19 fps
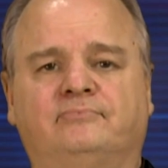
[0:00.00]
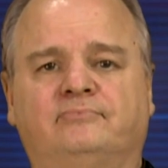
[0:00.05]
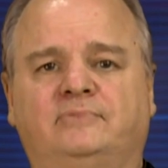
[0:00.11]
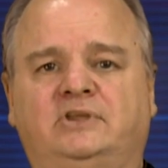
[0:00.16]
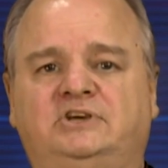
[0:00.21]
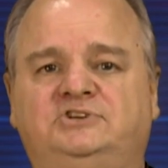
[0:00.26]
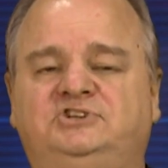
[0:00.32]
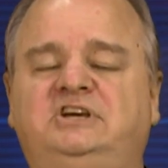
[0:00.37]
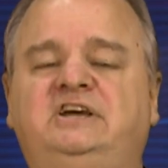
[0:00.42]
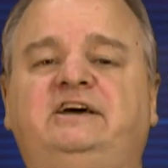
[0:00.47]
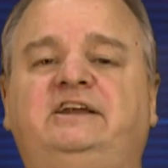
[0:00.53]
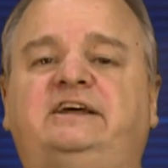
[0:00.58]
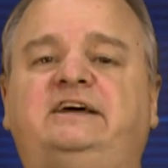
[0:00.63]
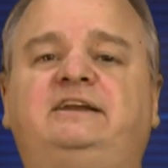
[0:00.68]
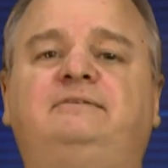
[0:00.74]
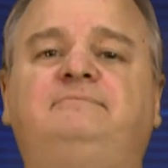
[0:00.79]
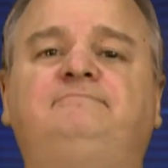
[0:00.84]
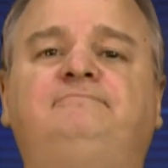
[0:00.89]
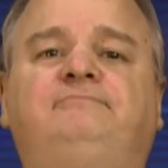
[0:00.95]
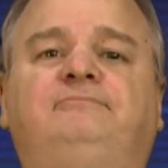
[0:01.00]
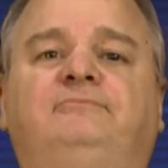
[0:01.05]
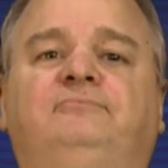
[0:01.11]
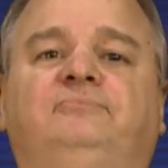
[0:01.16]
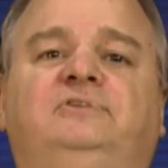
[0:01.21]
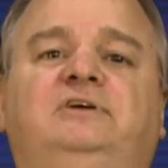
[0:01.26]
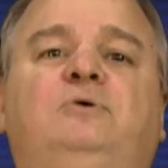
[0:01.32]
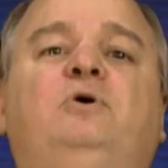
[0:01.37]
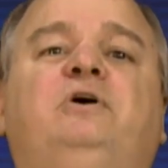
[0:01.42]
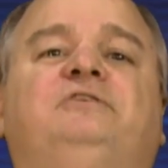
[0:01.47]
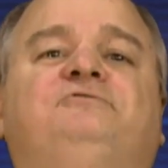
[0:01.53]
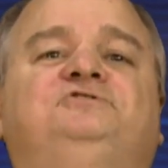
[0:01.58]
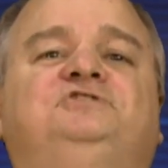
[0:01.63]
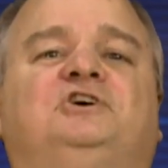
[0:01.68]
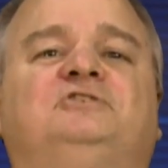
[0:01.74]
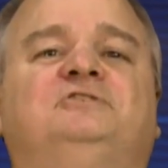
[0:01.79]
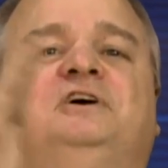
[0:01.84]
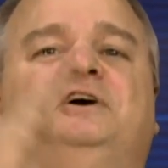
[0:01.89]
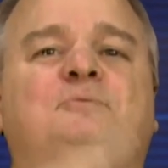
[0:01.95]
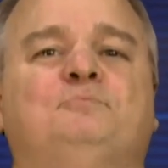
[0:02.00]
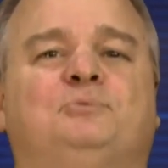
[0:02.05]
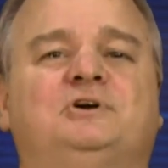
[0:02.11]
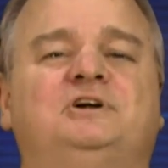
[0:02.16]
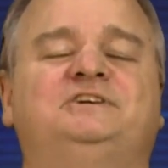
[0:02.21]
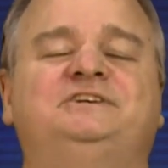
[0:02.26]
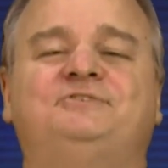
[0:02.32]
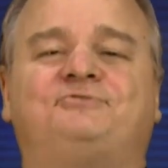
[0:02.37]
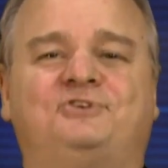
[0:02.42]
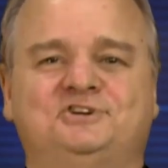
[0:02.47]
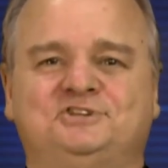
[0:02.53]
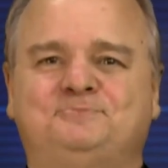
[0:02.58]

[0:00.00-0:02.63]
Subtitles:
CNN, they would have put a different